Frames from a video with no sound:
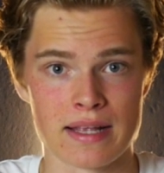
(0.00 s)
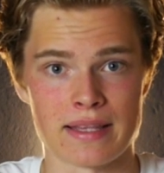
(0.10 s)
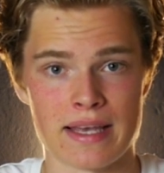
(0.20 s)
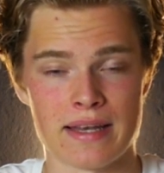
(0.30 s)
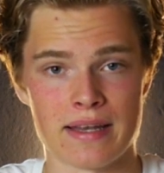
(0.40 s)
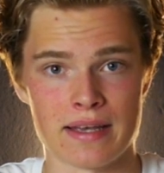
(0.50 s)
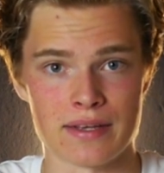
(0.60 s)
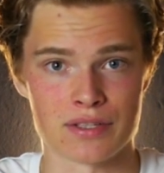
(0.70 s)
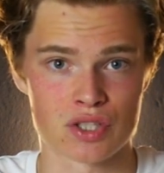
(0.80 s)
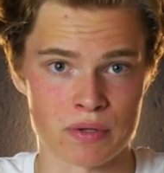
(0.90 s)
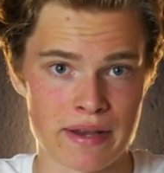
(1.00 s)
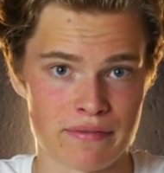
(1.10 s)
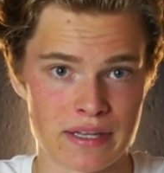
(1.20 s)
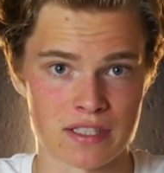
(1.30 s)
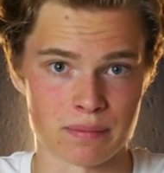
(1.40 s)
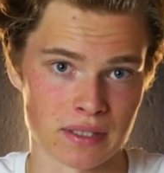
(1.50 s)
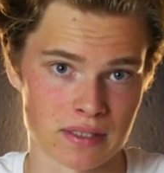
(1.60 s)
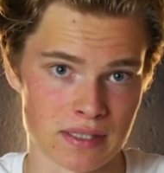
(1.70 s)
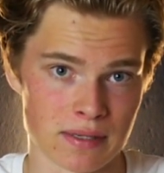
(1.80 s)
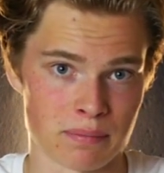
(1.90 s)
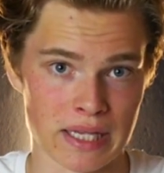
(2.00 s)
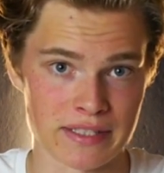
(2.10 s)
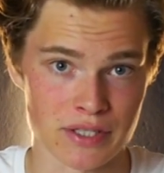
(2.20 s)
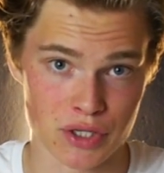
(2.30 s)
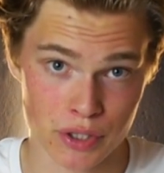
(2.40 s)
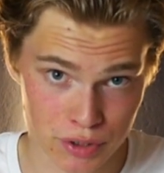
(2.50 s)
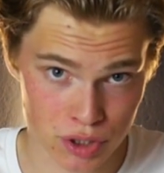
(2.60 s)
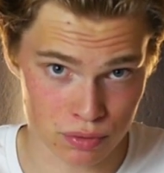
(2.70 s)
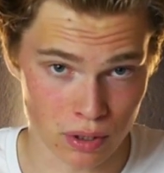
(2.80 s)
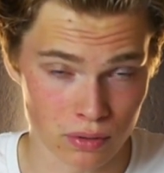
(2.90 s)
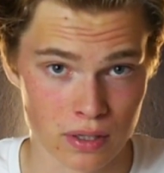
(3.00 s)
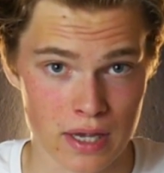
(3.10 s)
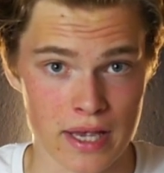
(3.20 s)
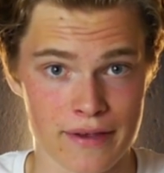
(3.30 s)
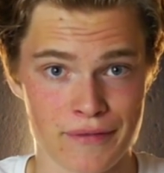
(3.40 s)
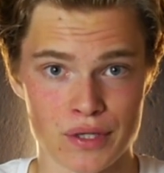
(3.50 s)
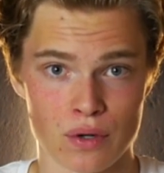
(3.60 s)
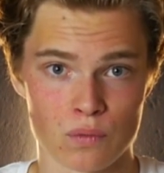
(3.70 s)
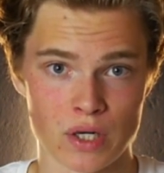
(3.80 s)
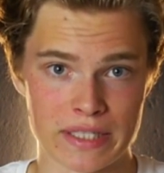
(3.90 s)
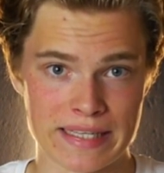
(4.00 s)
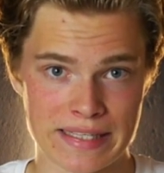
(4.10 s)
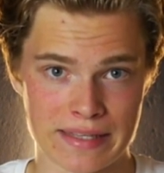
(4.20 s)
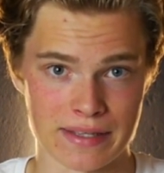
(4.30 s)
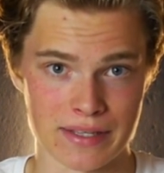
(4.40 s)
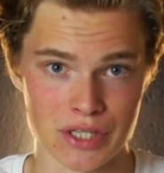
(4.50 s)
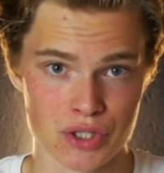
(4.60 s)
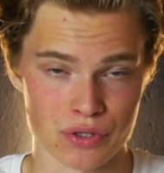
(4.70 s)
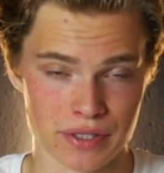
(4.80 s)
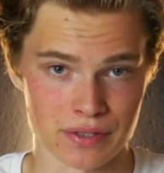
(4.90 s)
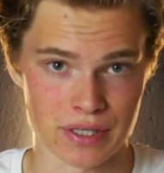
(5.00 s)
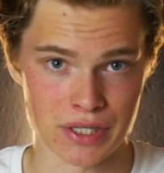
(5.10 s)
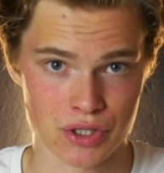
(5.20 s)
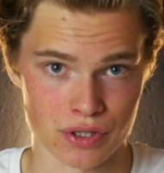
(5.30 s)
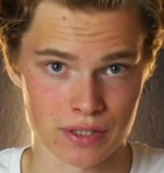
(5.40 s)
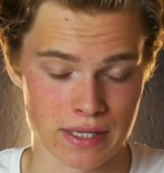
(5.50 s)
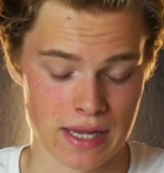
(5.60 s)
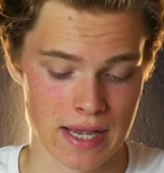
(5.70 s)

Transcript: Then strength and stability plays a huge role if you don't want to get injured.